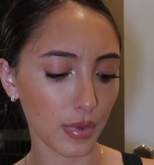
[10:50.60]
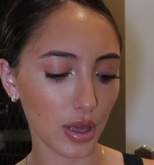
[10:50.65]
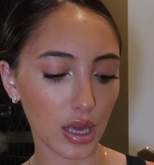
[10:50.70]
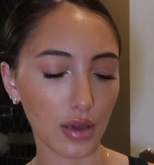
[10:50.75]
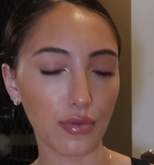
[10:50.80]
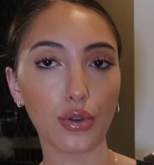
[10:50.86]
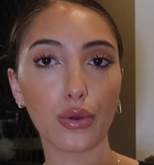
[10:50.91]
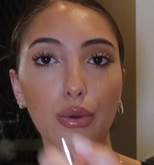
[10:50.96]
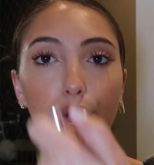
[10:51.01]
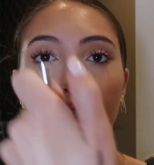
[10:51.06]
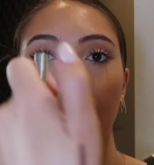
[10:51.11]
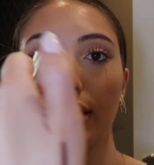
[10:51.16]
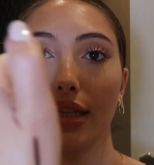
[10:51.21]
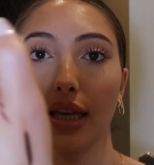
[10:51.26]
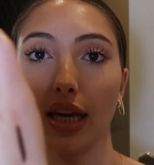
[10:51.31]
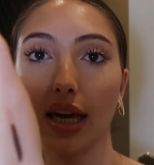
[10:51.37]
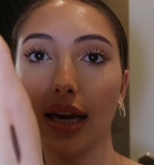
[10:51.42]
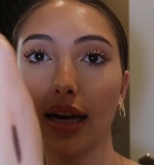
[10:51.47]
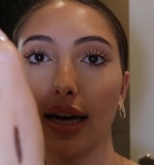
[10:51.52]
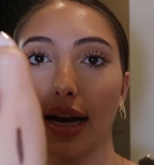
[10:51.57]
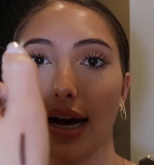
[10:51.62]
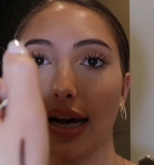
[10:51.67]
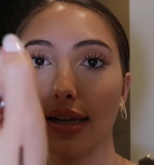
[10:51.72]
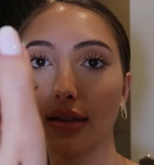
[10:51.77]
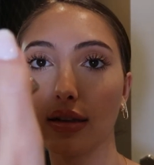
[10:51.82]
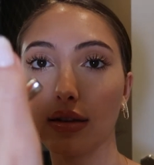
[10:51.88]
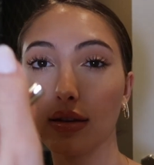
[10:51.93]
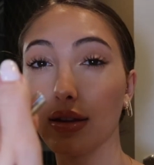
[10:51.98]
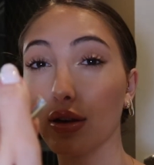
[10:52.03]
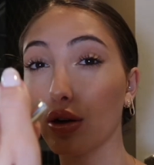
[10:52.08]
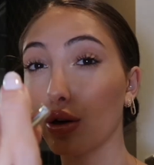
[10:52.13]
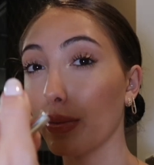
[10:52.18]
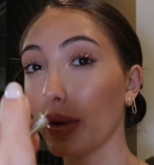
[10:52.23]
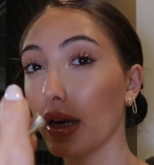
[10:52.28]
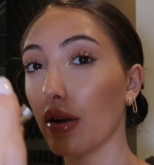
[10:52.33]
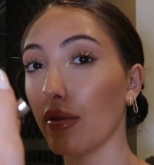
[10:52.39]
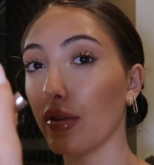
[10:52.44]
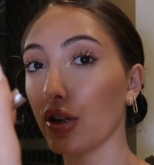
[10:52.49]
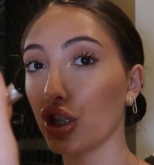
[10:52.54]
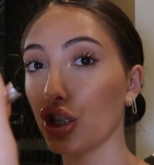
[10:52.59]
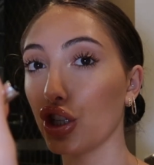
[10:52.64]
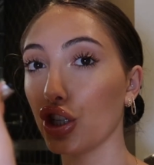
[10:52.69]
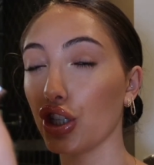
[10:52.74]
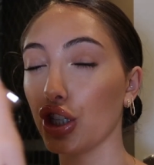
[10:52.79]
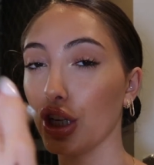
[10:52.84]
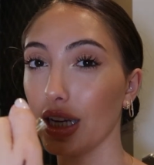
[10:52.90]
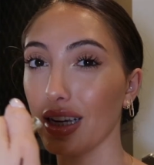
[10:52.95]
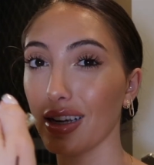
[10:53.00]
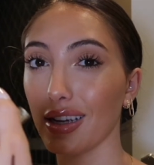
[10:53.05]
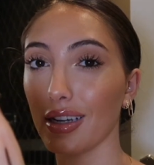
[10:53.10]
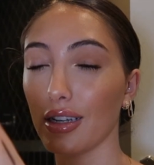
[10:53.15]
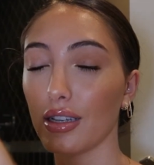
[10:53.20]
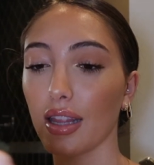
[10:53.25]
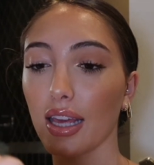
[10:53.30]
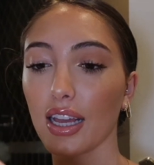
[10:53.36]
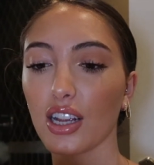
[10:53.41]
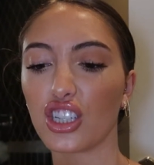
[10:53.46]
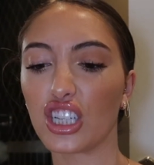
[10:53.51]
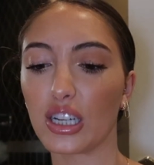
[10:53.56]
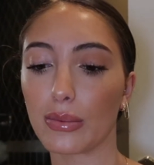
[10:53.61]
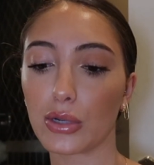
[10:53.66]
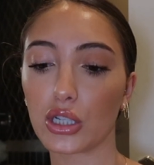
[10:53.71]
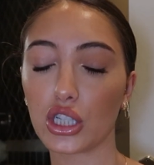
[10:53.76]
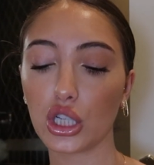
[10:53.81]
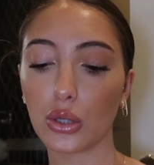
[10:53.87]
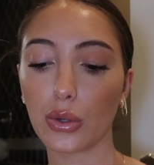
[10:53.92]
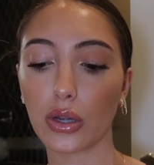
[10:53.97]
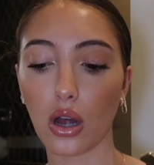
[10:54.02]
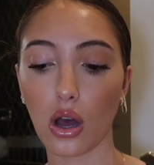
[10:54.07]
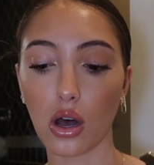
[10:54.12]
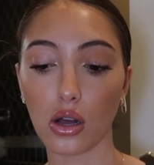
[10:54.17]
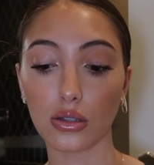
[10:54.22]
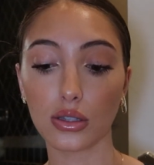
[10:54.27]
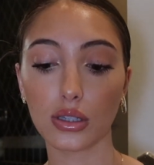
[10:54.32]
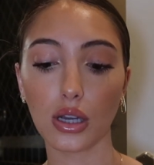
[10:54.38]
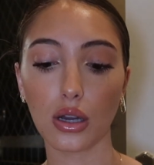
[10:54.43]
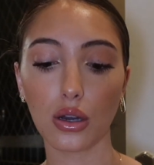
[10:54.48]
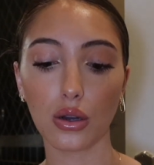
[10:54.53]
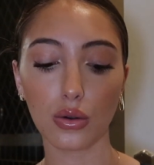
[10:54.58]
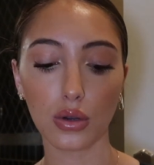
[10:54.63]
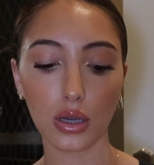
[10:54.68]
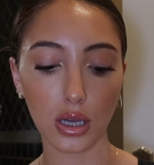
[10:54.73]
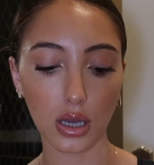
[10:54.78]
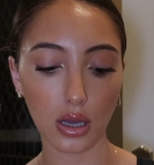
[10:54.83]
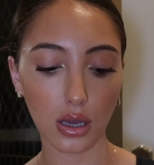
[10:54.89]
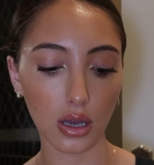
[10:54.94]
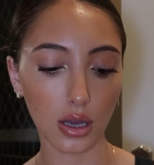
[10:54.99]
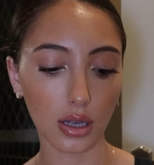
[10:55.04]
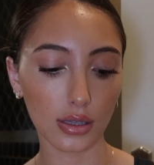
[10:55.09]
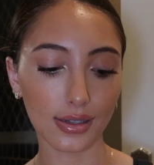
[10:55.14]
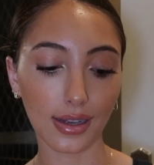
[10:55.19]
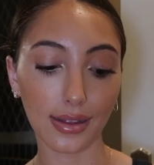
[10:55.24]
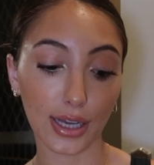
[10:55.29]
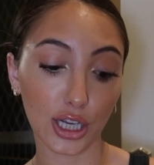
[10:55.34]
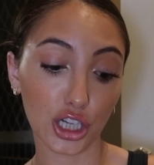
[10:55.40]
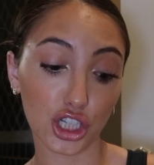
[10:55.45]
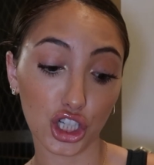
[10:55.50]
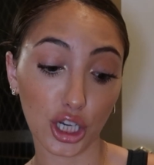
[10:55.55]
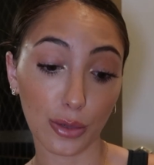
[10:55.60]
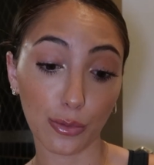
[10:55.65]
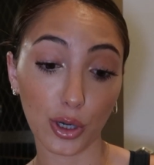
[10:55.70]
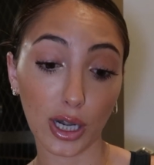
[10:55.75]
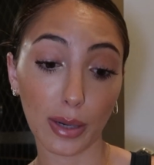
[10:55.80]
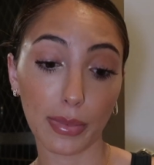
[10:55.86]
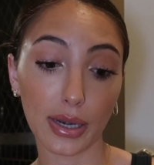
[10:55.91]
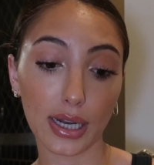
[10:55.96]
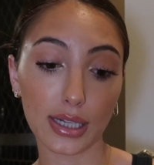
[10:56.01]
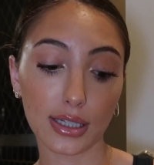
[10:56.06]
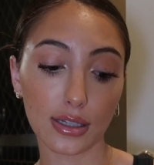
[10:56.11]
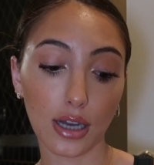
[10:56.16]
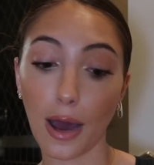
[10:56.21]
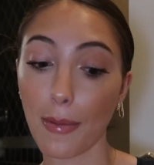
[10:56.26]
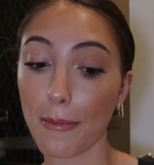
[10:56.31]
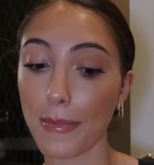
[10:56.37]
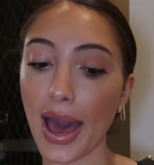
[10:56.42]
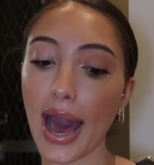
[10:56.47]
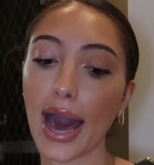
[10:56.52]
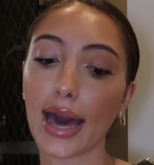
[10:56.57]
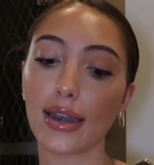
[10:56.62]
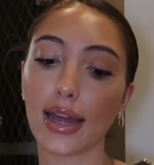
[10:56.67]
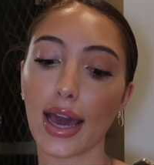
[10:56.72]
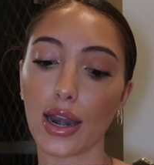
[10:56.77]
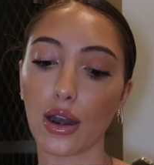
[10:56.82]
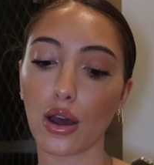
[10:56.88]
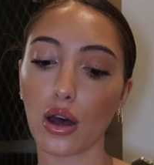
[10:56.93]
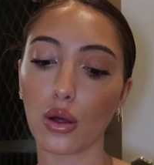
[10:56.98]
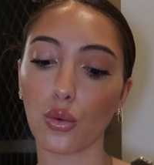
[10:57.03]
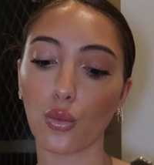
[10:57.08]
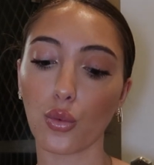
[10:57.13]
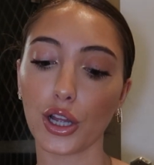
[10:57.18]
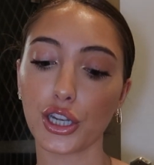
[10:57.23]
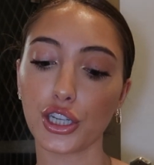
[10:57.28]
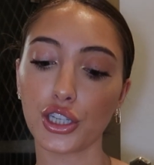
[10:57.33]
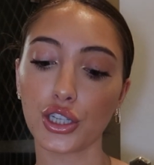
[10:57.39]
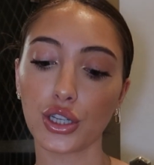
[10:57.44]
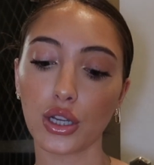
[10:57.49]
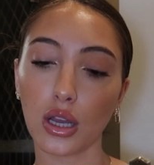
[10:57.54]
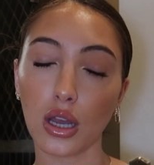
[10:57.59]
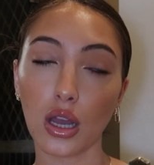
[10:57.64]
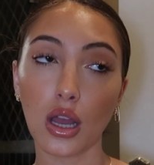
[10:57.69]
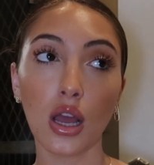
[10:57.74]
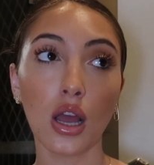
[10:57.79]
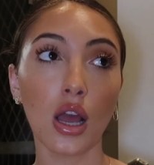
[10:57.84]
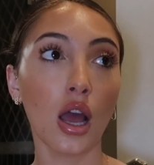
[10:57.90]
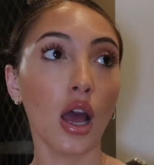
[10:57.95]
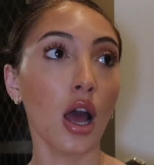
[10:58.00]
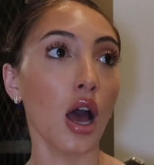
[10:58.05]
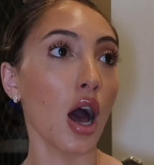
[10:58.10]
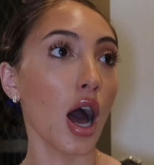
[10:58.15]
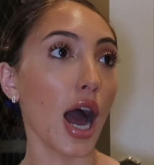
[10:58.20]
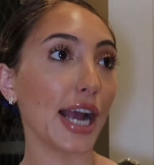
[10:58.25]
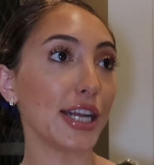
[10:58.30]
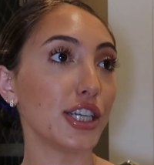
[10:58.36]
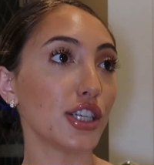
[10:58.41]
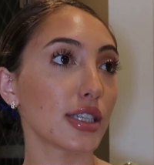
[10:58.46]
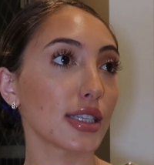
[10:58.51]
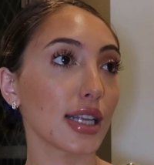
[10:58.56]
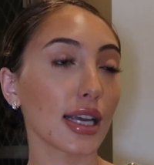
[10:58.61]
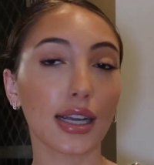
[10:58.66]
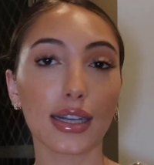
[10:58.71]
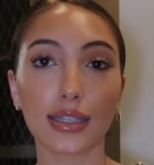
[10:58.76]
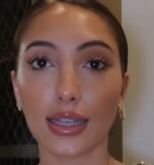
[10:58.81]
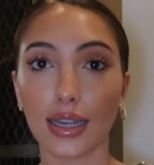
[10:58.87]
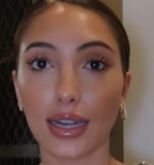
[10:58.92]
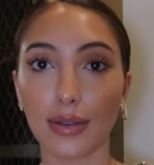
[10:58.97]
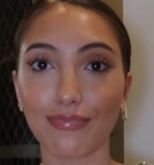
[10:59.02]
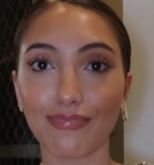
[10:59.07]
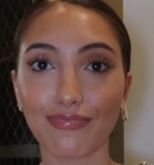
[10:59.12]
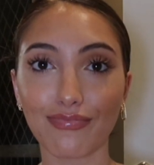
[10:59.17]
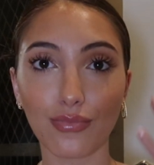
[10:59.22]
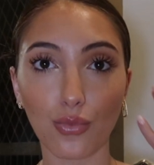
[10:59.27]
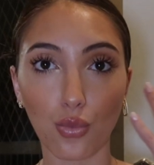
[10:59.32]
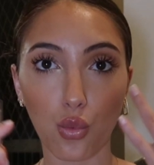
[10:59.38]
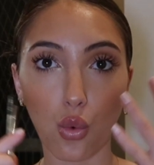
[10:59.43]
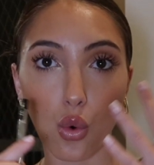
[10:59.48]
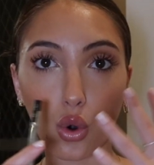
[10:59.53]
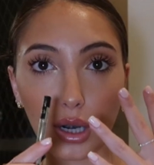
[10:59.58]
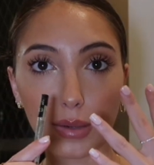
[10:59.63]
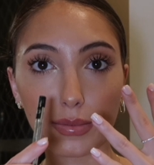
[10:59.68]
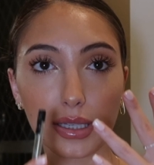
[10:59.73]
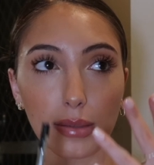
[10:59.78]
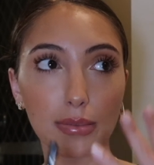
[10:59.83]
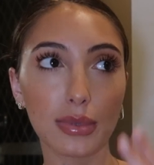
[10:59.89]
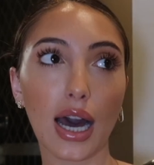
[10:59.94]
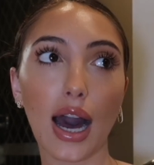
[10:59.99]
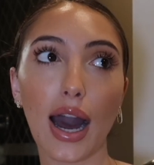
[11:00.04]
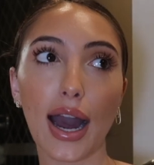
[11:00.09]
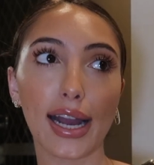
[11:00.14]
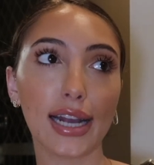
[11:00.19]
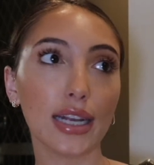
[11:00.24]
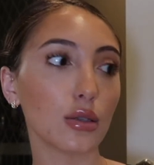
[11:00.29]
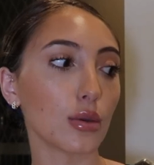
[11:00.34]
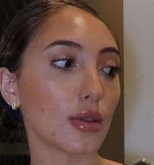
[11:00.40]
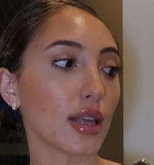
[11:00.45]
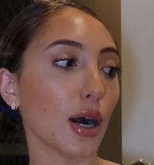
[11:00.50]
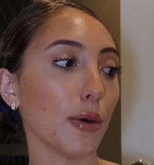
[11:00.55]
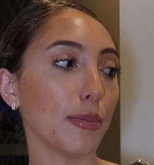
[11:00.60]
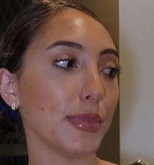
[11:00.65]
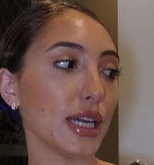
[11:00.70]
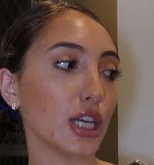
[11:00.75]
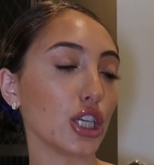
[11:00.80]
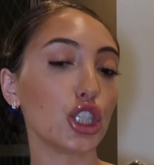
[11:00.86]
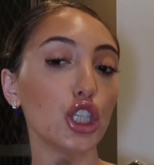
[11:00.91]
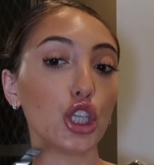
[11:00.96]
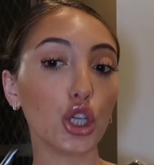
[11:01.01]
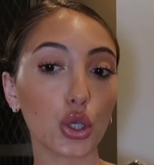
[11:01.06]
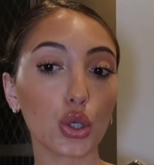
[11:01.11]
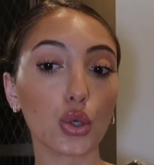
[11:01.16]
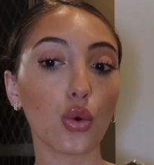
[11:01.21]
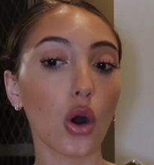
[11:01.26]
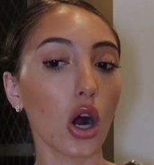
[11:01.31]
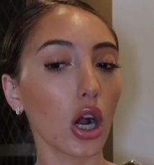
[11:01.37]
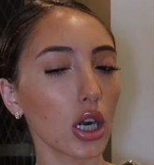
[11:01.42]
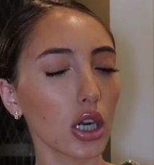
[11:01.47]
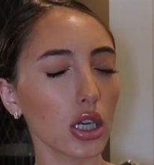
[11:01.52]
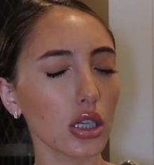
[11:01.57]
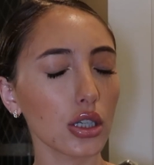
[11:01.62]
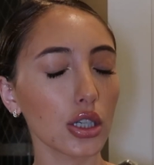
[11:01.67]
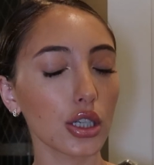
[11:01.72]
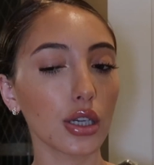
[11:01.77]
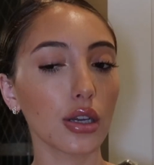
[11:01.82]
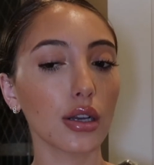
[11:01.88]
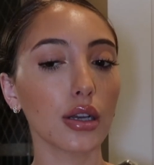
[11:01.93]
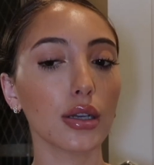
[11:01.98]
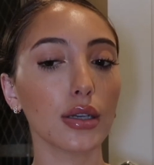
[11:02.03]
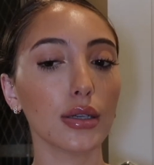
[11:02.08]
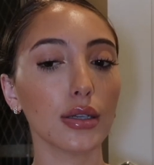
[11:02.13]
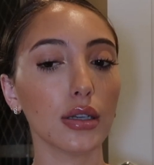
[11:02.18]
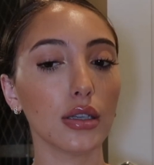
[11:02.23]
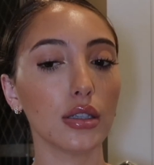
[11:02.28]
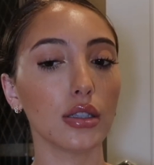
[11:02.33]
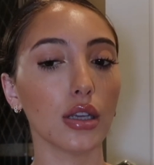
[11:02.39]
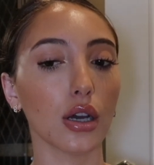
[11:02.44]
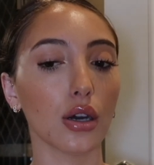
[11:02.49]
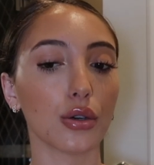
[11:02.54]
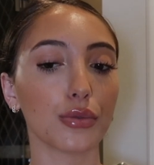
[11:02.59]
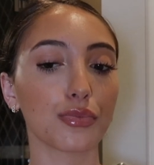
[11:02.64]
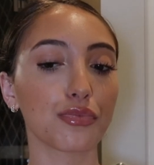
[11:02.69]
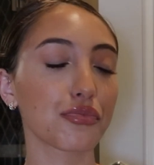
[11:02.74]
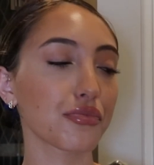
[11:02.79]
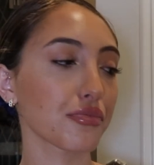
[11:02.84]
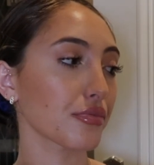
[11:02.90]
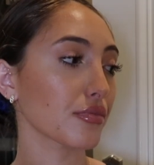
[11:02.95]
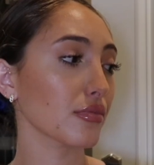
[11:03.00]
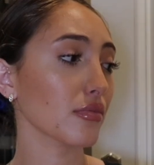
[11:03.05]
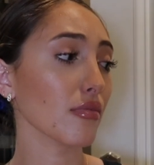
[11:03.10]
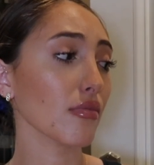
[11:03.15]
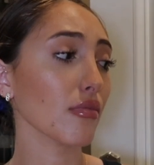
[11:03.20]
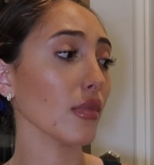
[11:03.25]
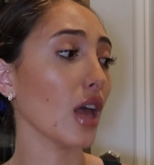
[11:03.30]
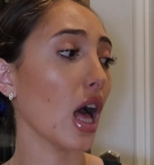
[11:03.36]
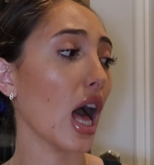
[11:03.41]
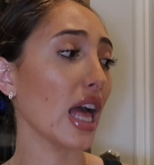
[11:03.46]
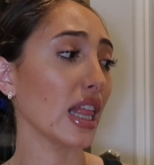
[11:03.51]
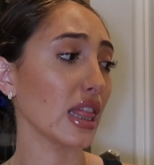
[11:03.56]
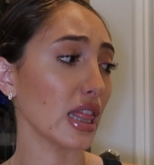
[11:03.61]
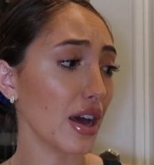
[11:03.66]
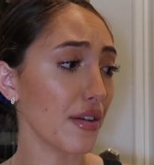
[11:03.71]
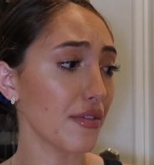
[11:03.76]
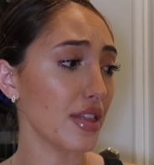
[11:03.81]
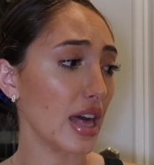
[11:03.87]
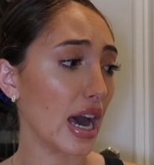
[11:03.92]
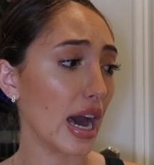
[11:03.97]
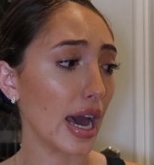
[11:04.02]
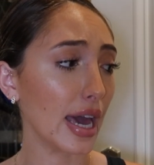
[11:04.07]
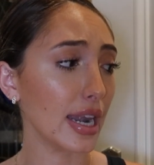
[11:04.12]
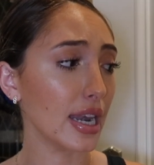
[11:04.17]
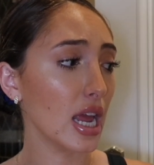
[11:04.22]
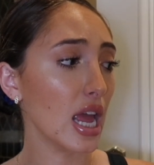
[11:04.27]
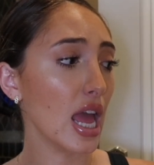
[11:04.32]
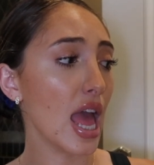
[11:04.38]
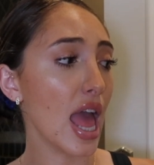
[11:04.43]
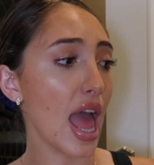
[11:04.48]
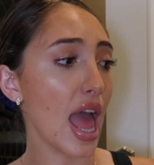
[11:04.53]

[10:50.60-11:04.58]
If you can see, and it has a little bit of a sheen, like shimmer to it also. It's not like shimmery, but it's not matte at all, which I just like because it warms up the eyes without being too harsh. So I love that.